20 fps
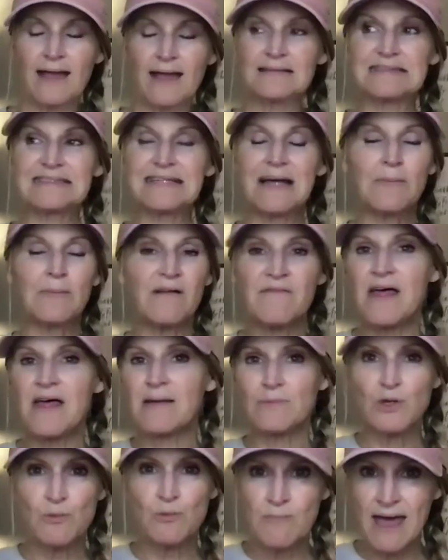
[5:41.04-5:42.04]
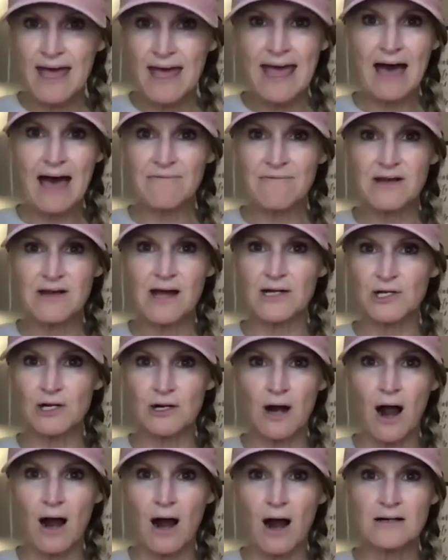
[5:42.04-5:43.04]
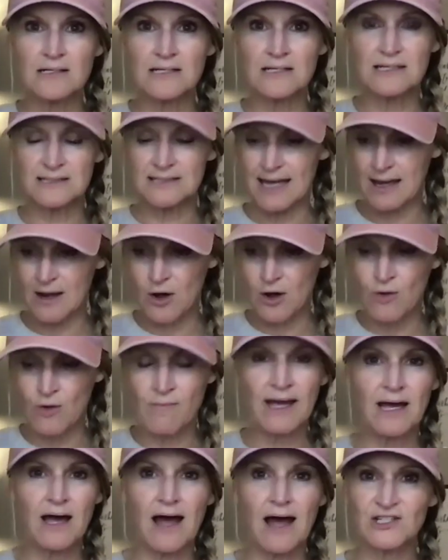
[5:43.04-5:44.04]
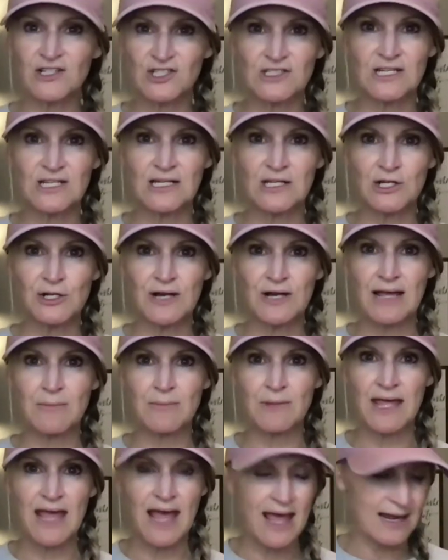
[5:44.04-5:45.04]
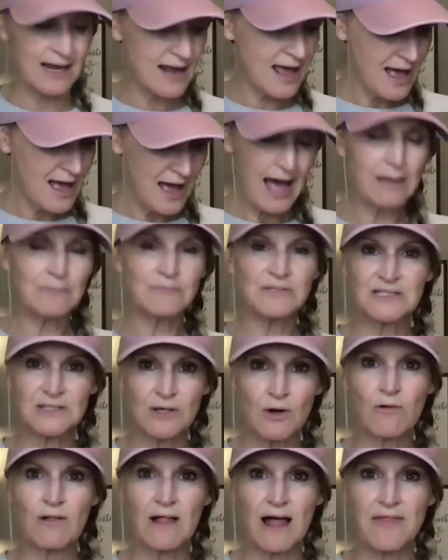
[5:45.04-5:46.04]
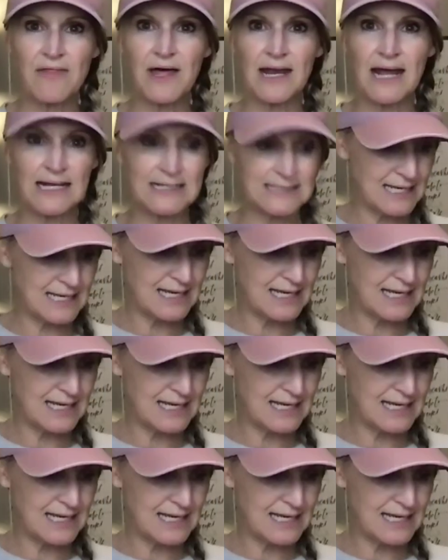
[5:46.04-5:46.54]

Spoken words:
And some of them, you may have it on your heart to say, oh my gosh, seeing your name again, I'm so glad that I